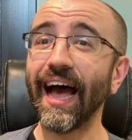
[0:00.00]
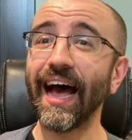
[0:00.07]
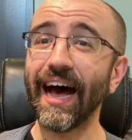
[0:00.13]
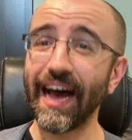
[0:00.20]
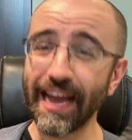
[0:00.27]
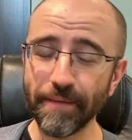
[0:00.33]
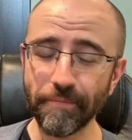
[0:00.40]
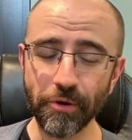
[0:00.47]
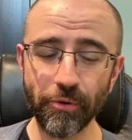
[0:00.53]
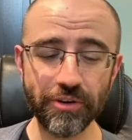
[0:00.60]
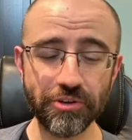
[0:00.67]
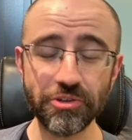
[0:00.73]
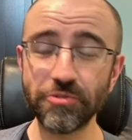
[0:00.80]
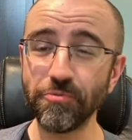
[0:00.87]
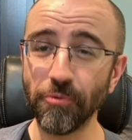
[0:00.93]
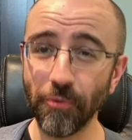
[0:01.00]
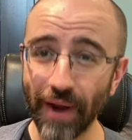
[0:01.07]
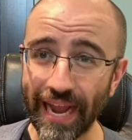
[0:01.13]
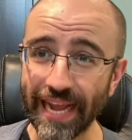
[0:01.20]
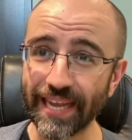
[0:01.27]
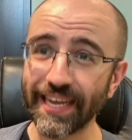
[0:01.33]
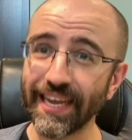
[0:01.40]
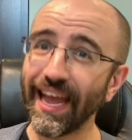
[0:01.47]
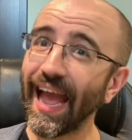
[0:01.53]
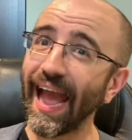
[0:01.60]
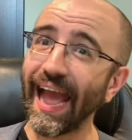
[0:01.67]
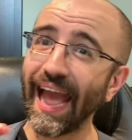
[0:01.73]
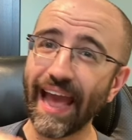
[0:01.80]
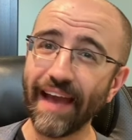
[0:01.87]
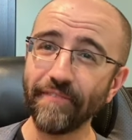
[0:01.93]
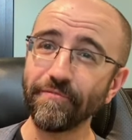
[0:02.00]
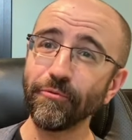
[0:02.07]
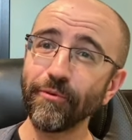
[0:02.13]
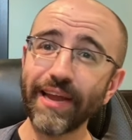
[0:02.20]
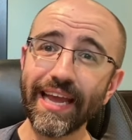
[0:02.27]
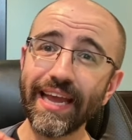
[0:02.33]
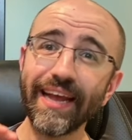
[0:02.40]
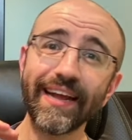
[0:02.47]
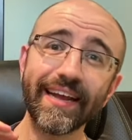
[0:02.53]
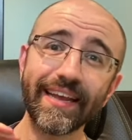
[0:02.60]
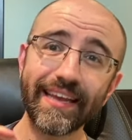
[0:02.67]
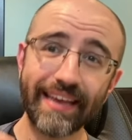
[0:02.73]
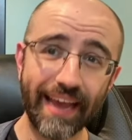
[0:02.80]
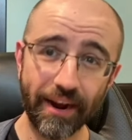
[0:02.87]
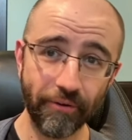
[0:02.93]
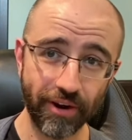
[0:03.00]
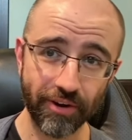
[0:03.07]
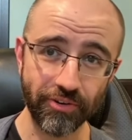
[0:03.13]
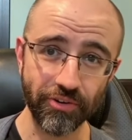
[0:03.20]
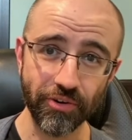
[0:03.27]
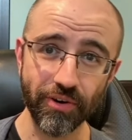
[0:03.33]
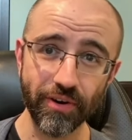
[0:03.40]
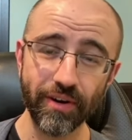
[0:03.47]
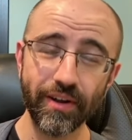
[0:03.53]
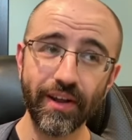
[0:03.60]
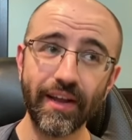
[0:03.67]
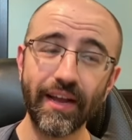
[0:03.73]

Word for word: I am going to rank every character